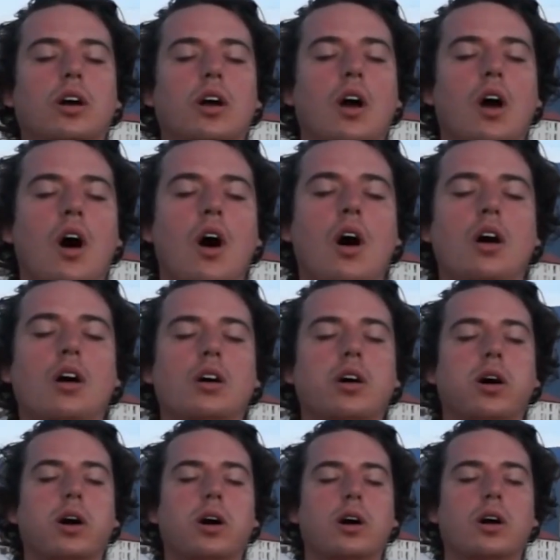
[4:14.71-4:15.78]
we
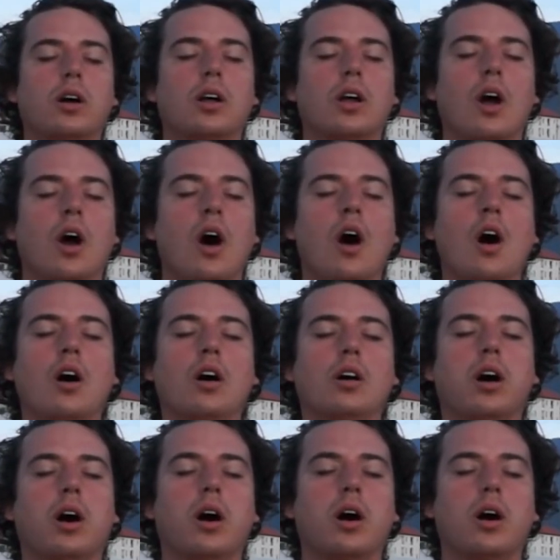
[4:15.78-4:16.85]
overbreathe, we
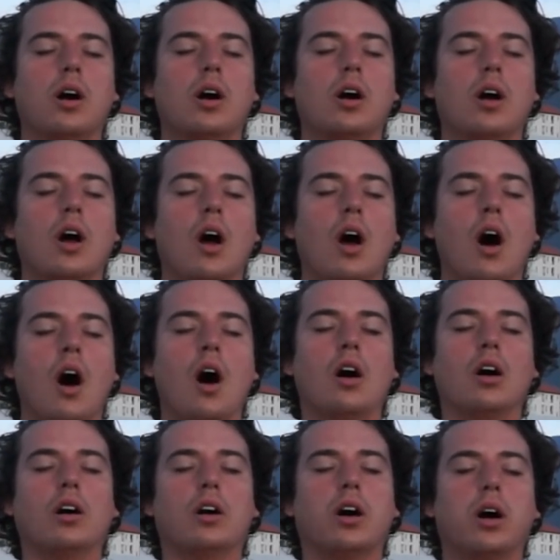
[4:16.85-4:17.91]
eliminate too much carbon
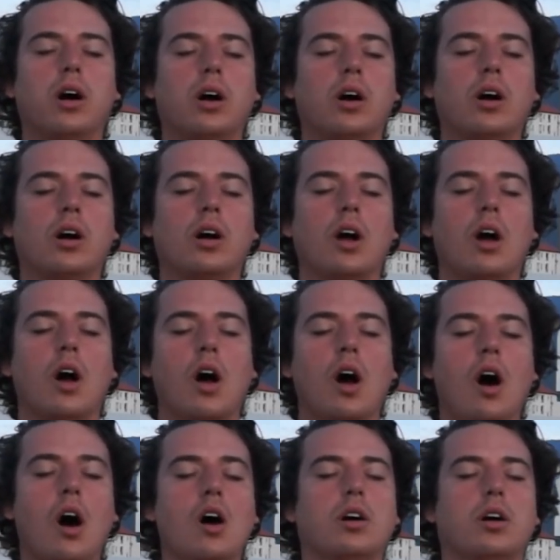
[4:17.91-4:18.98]
dioxide.
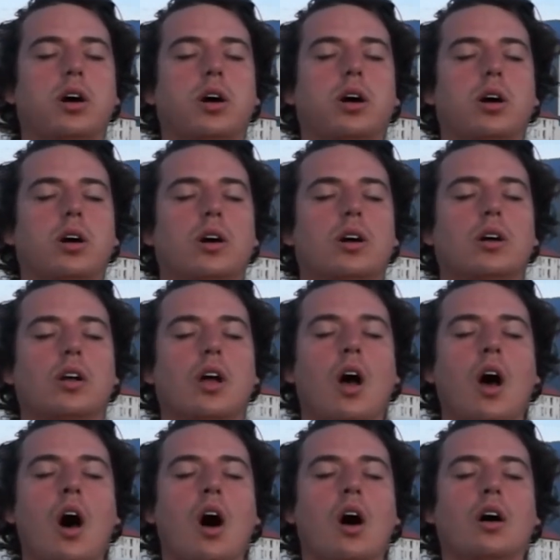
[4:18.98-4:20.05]
And if we keep this
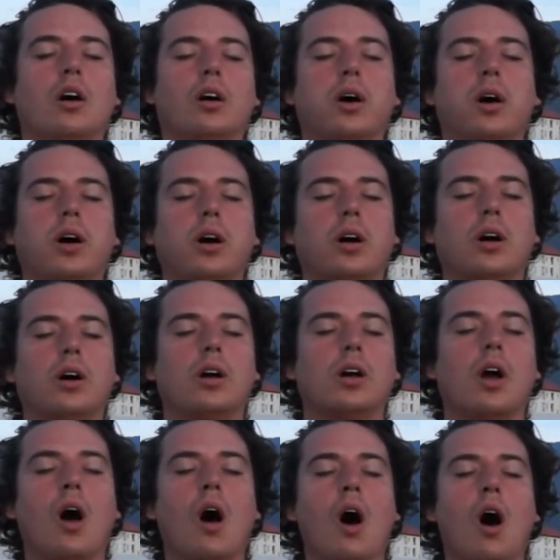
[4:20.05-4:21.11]
up over an extended
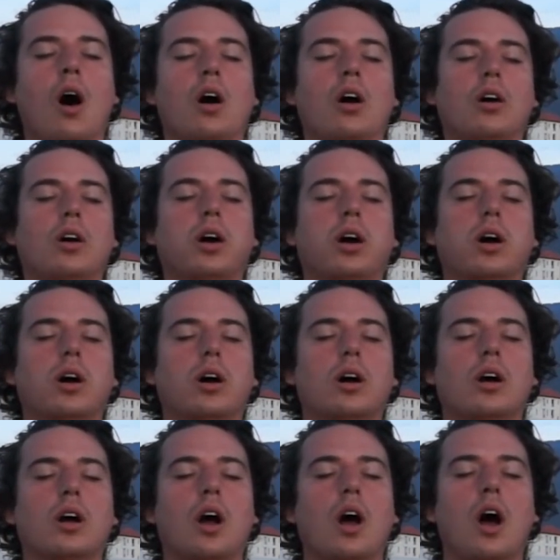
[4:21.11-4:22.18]
period of time, our
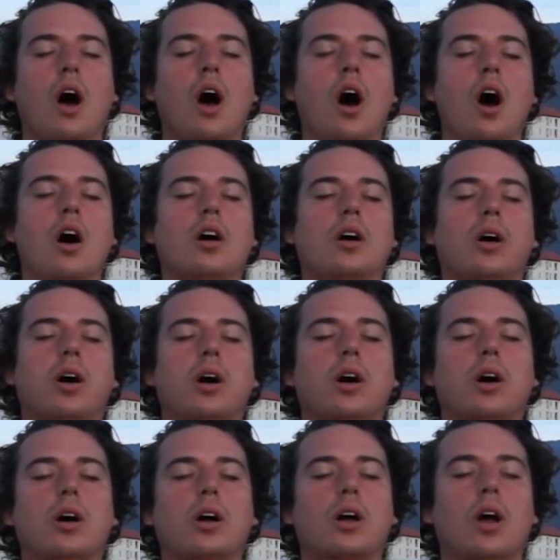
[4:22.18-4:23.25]
body adapts to
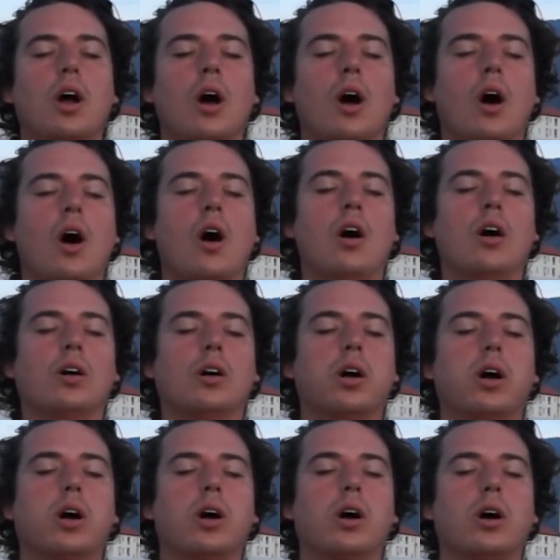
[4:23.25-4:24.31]
become more sensitive
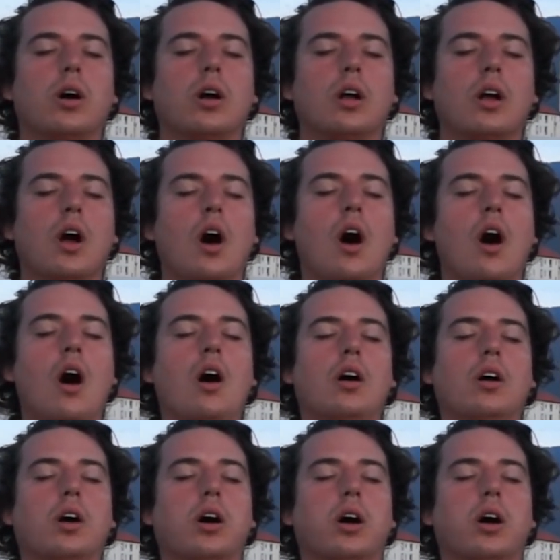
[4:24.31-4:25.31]
to carbon dioxide.